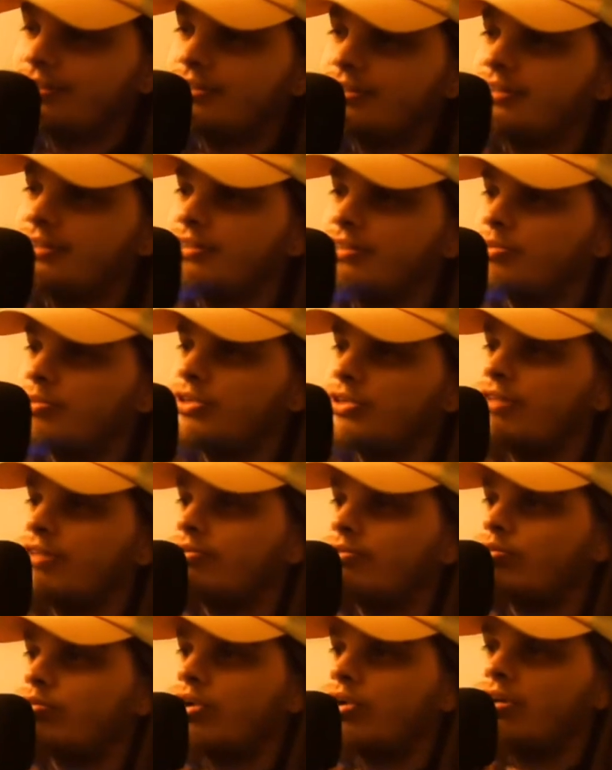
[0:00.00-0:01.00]
he's up in
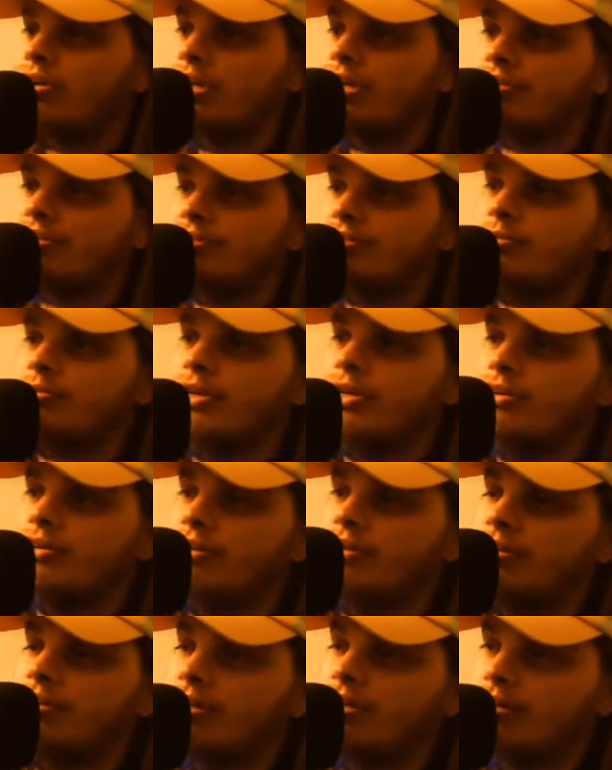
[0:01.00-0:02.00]
heaven broadcasted about it
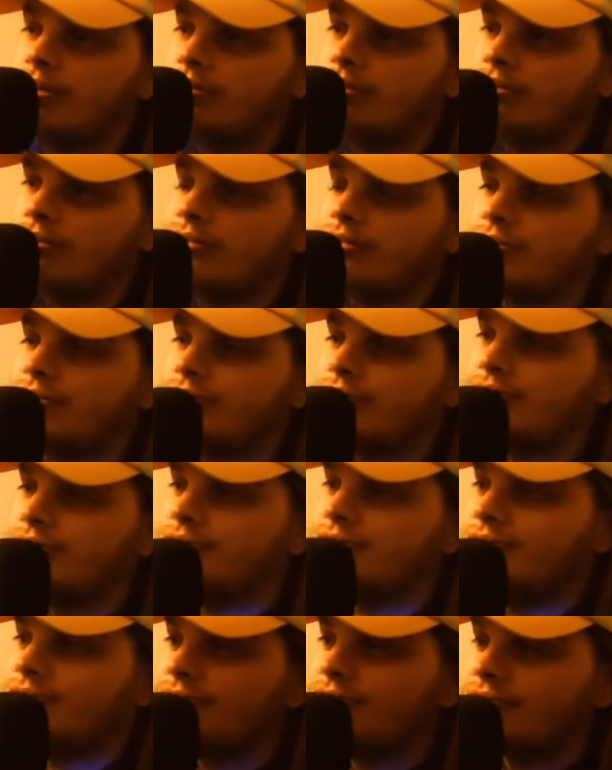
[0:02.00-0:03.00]
right now. Yeah,
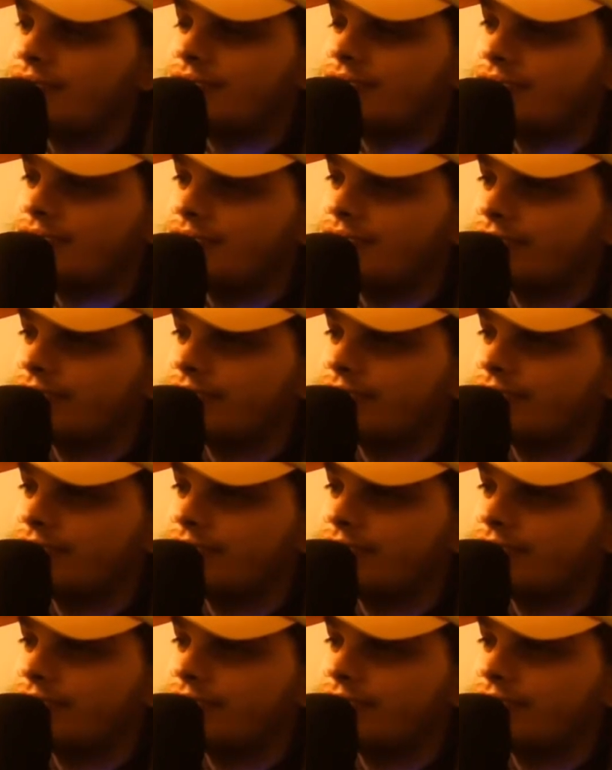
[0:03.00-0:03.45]
he's like Josh